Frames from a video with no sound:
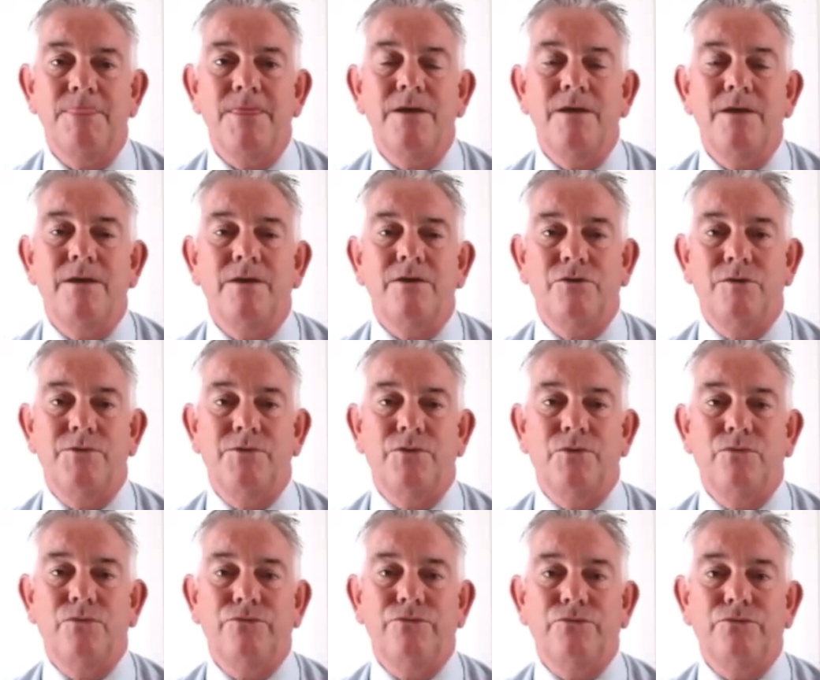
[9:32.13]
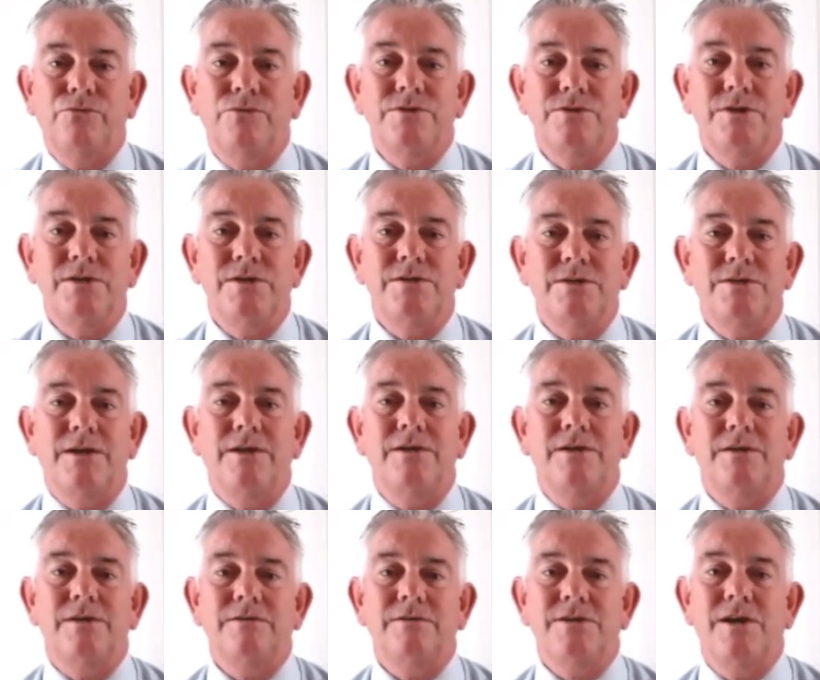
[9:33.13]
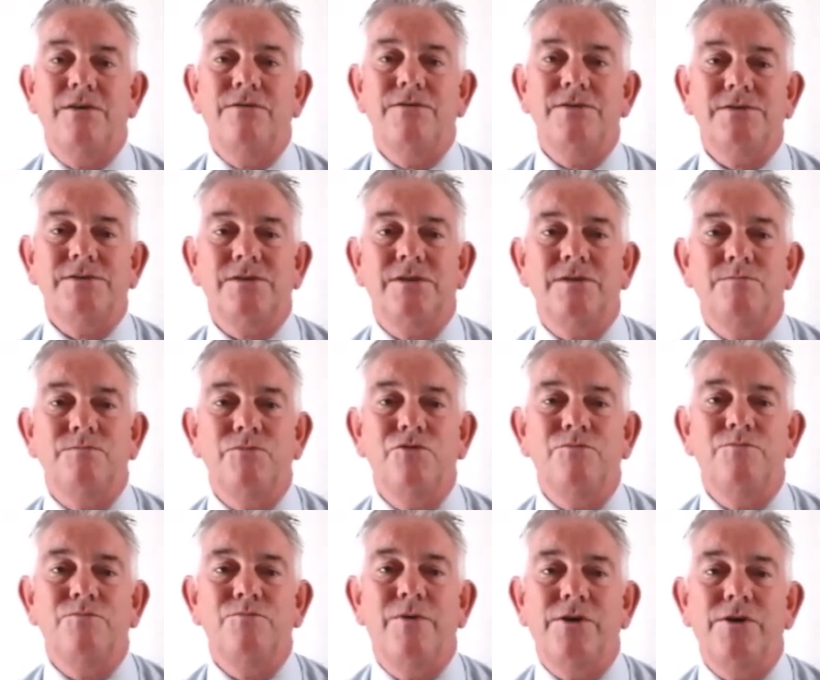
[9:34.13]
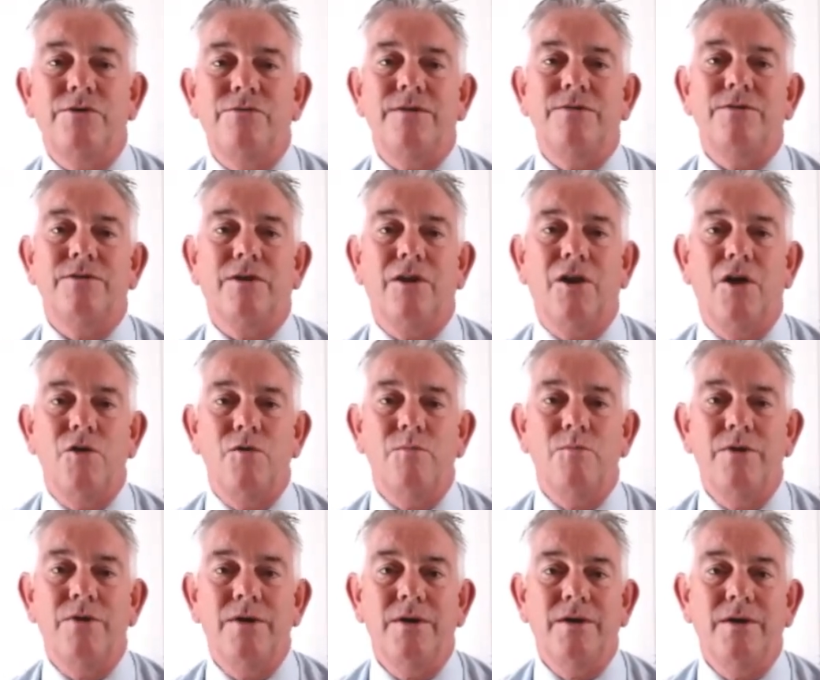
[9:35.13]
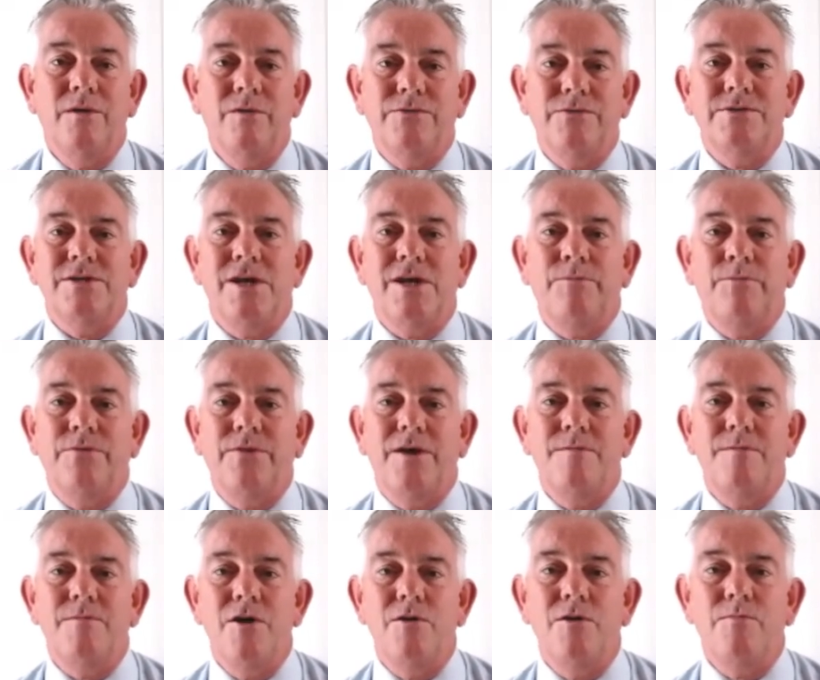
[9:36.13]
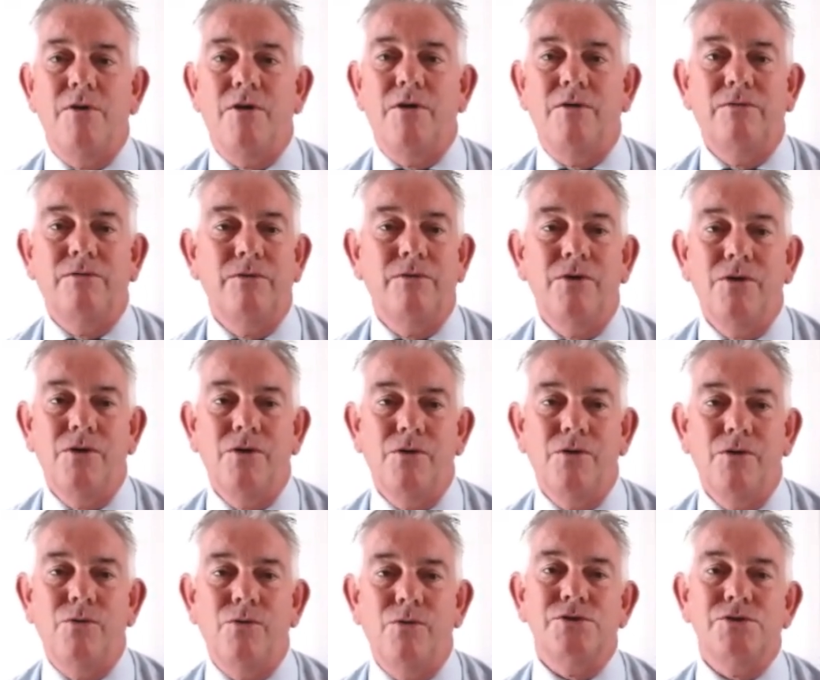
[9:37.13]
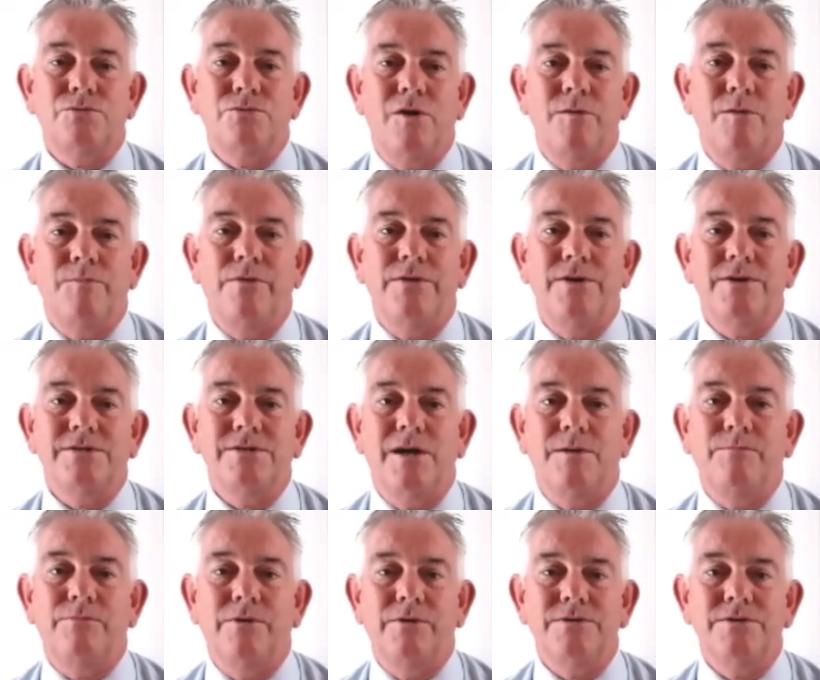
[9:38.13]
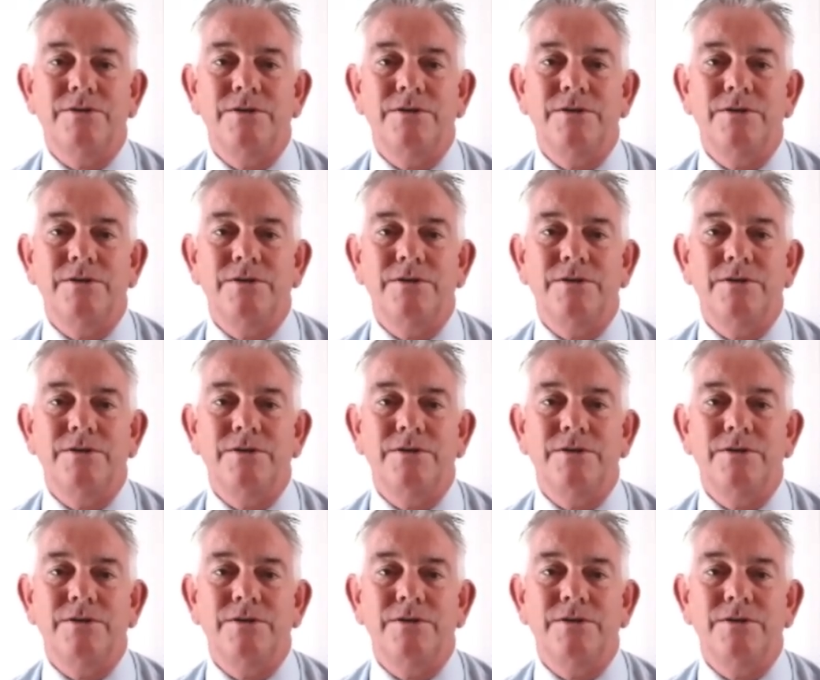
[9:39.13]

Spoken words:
Criminals, or indeed terrorists, can move money around the globe with a tap of their mobile or a swipe on their tablet.